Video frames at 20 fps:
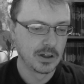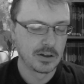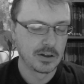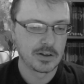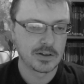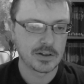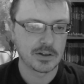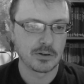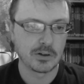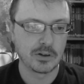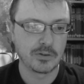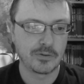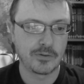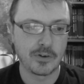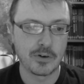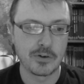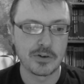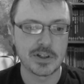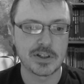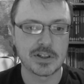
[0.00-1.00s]
So
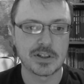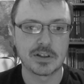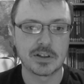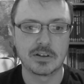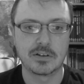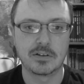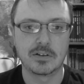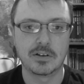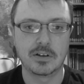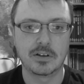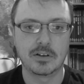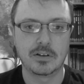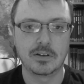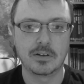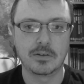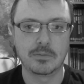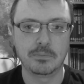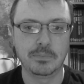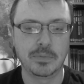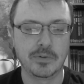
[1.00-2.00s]

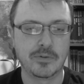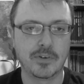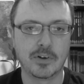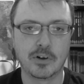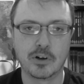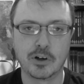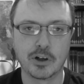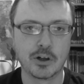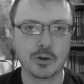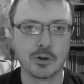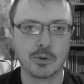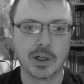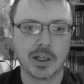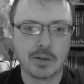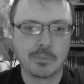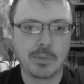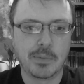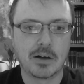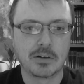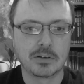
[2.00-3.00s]
before going
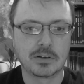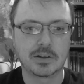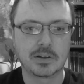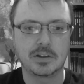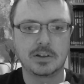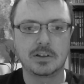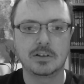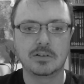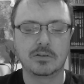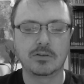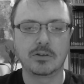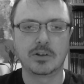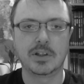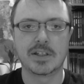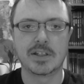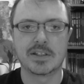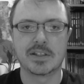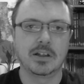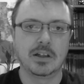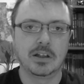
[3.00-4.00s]
about
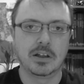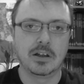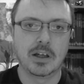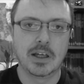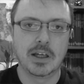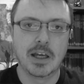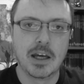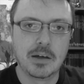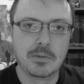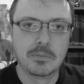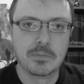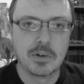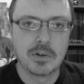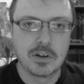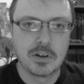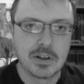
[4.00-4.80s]
designing a game,